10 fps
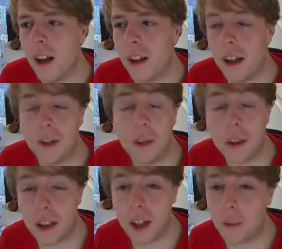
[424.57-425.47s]
that if you
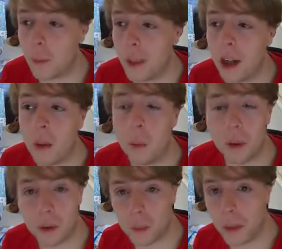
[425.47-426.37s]
did that for me, I
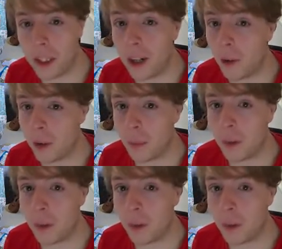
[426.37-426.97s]
wouldn't be the only